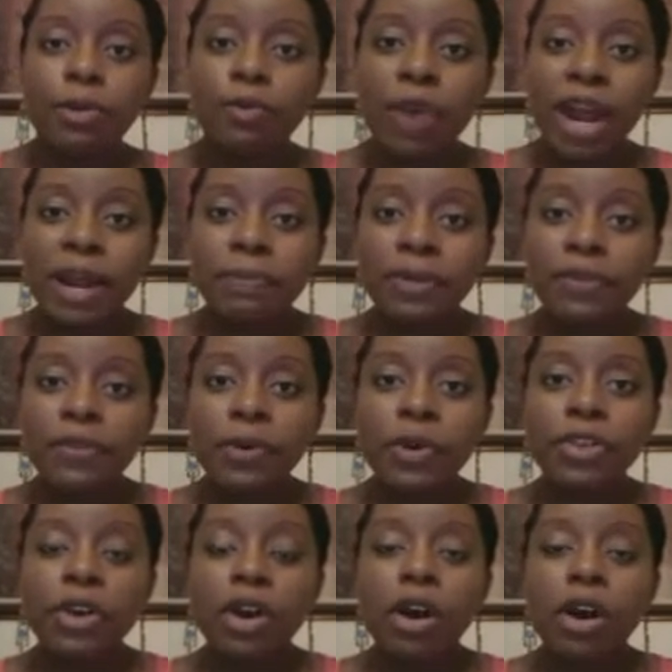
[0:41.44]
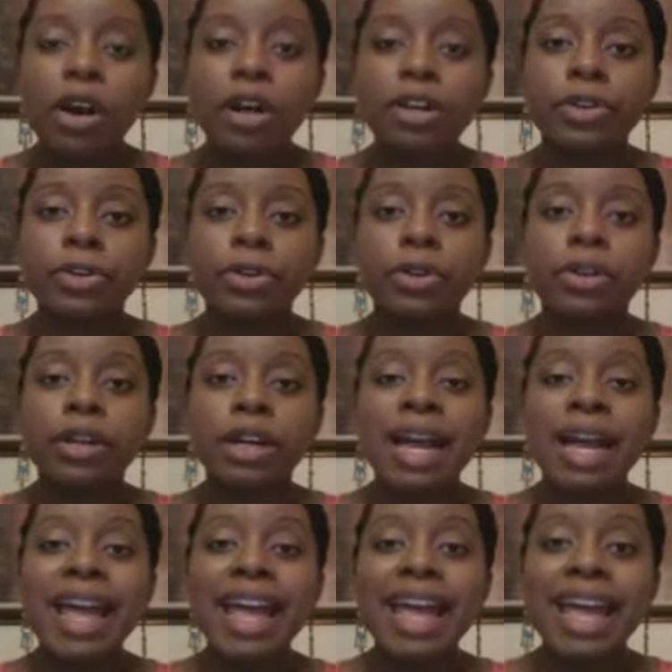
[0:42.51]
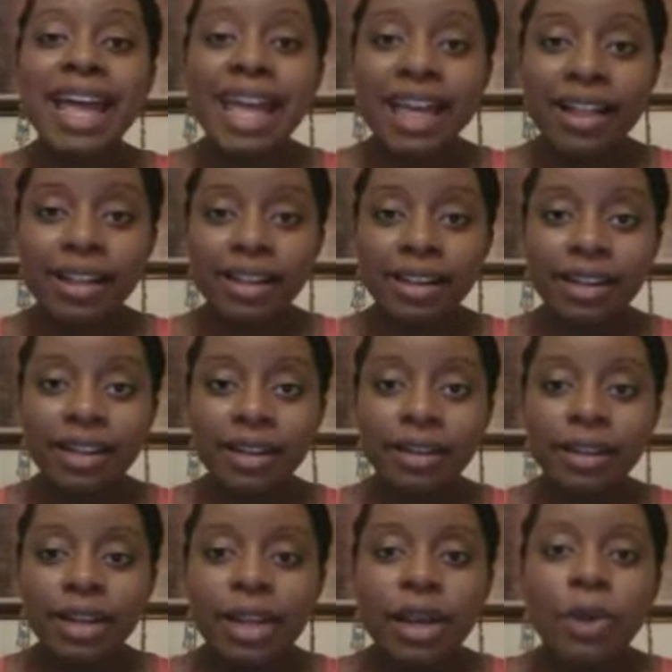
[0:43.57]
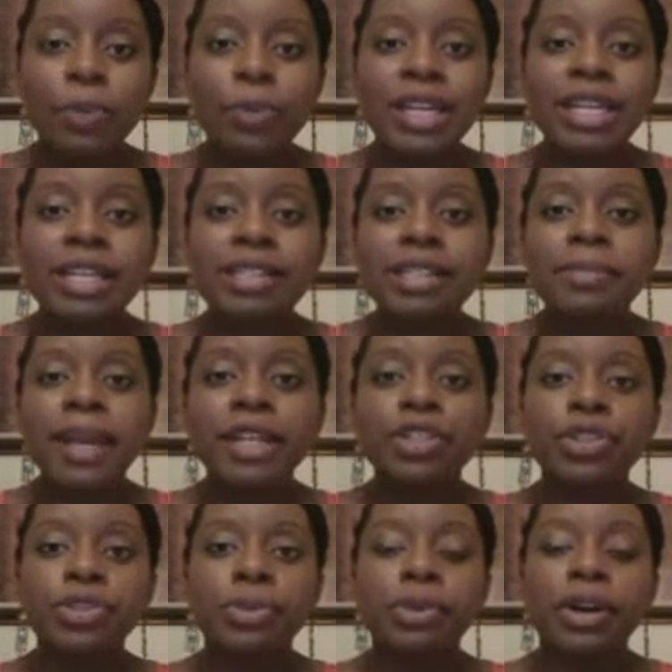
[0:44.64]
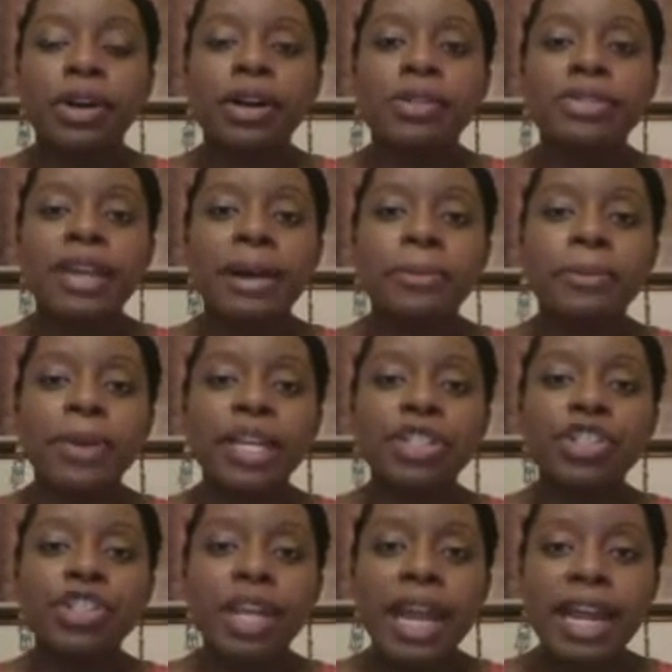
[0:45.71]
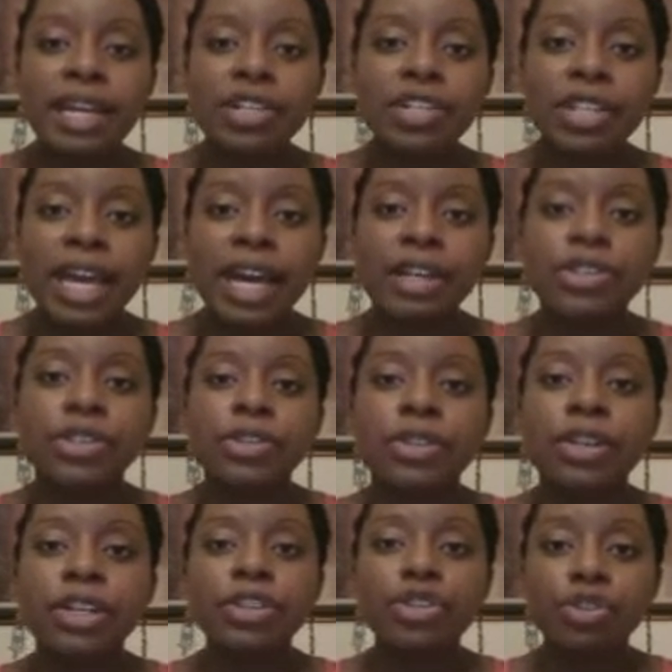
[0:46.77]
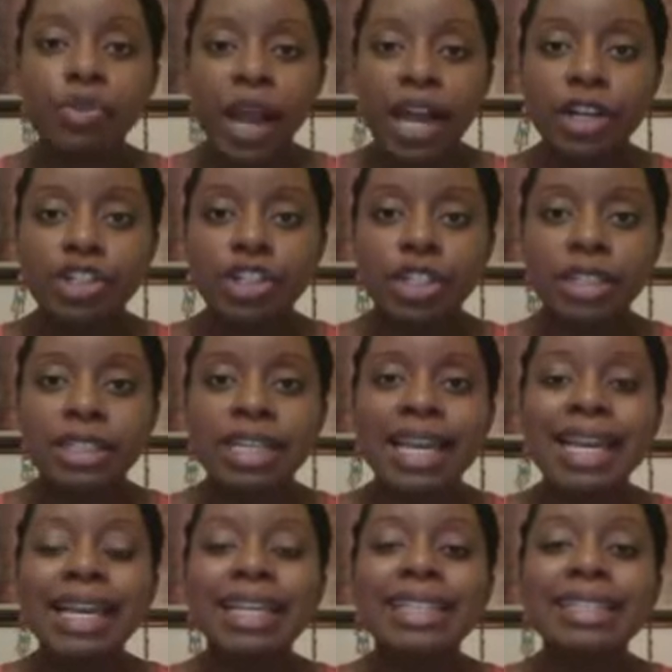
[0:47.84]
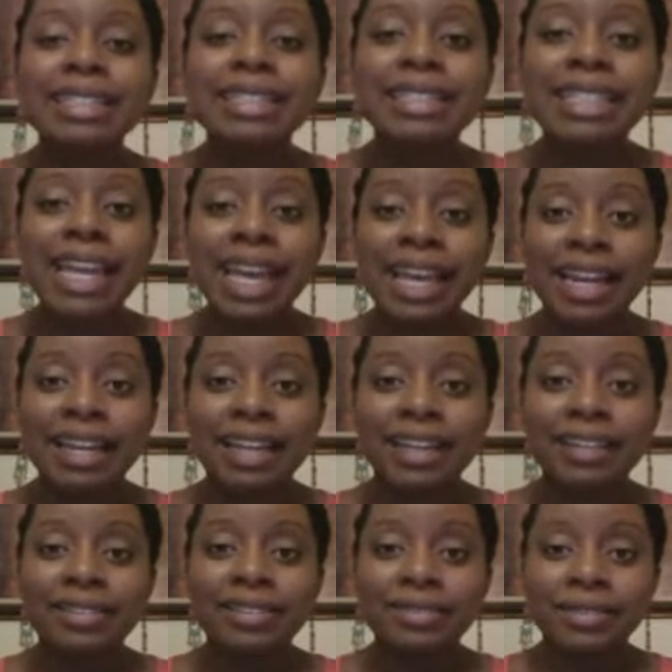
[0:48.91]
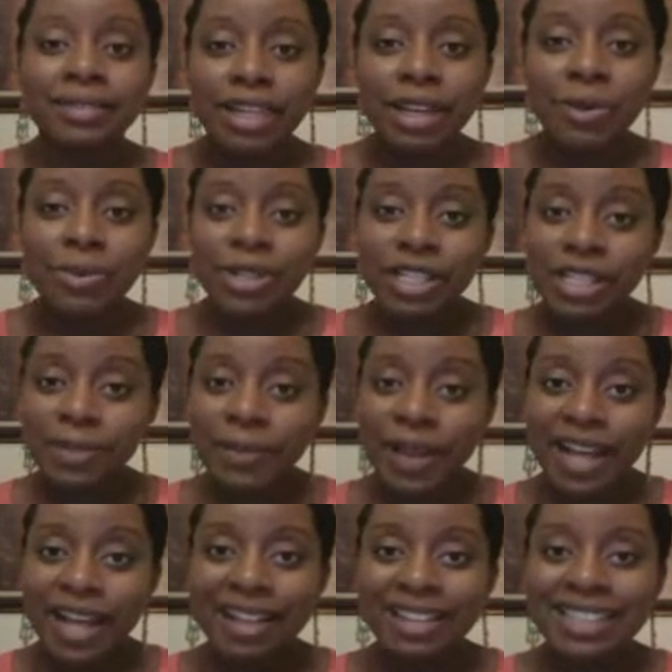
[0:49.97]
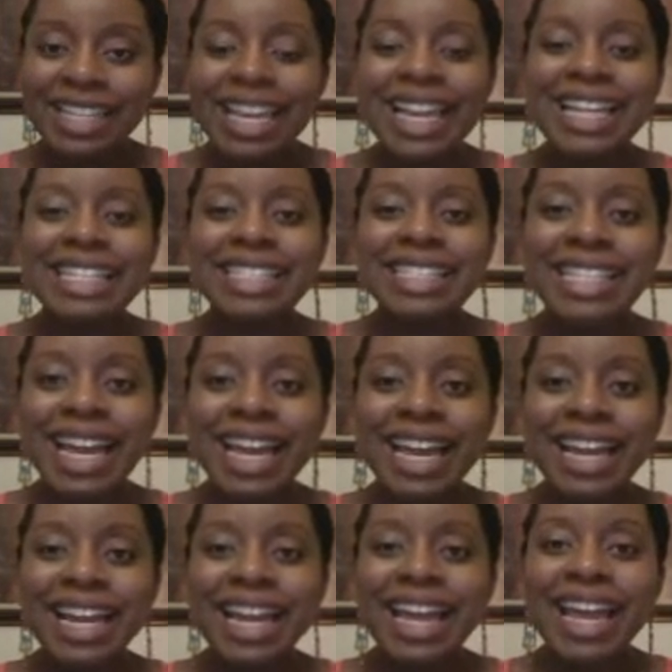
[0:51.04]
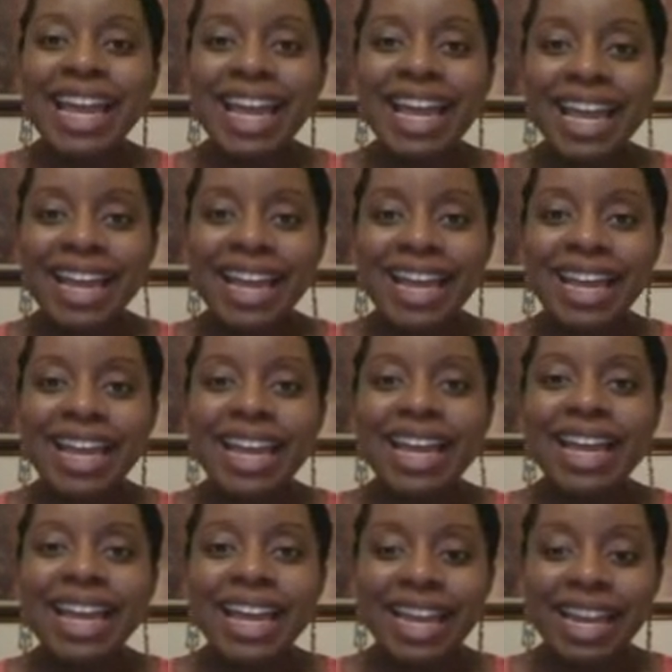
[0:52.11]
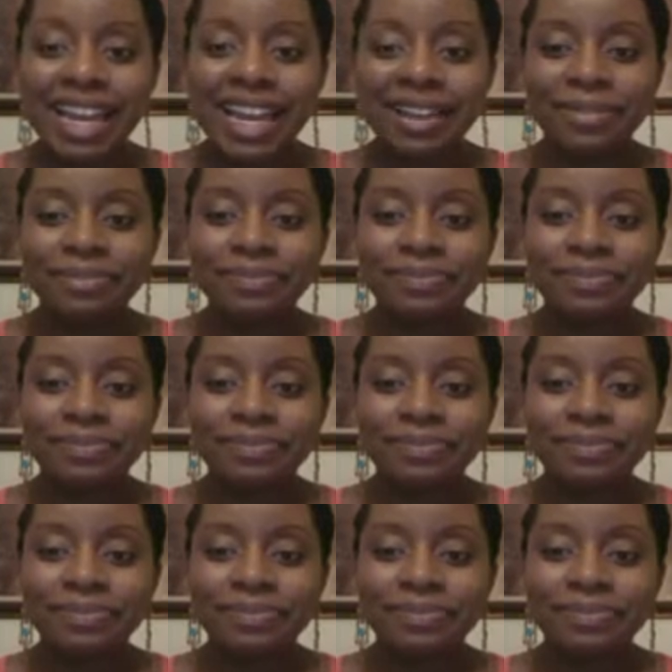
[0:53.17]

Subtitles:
right before the article el, we need to make sure that we change that to the contraction del, which is spelled D-E-L.